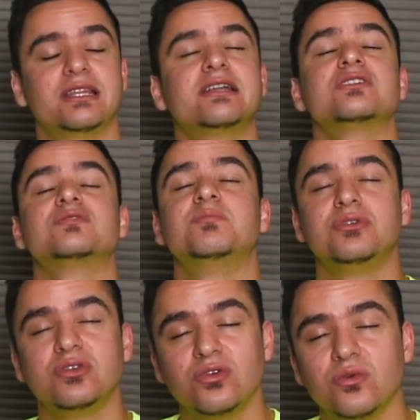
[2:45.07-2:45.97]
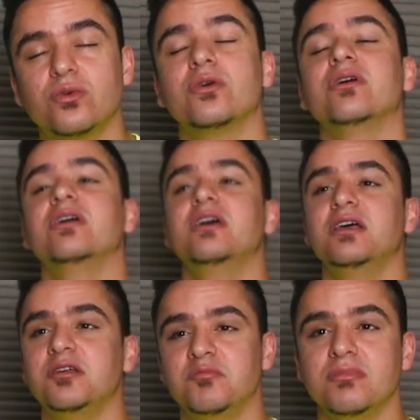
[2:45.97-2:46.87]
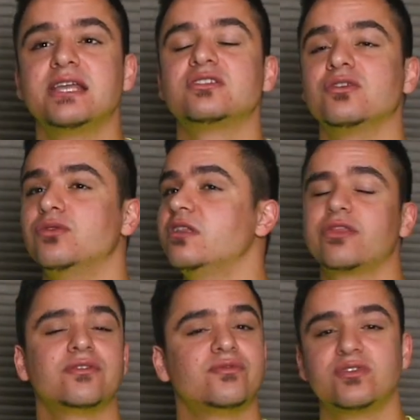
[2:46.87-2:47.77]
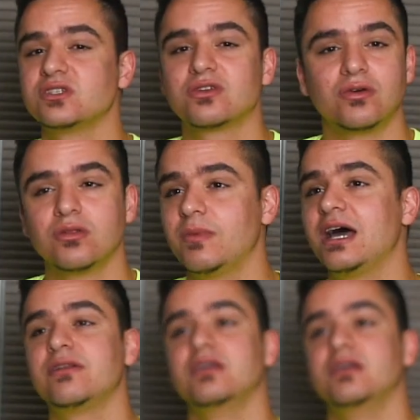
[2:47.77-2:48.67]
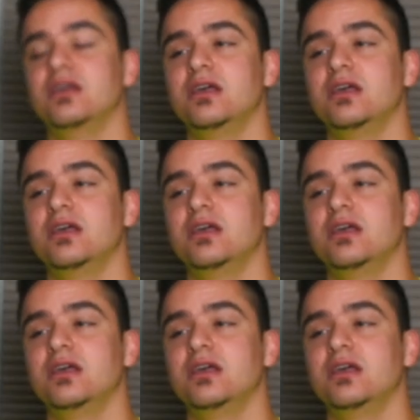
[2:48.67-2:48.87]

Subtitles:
That is pure mental. Nothing physical about it.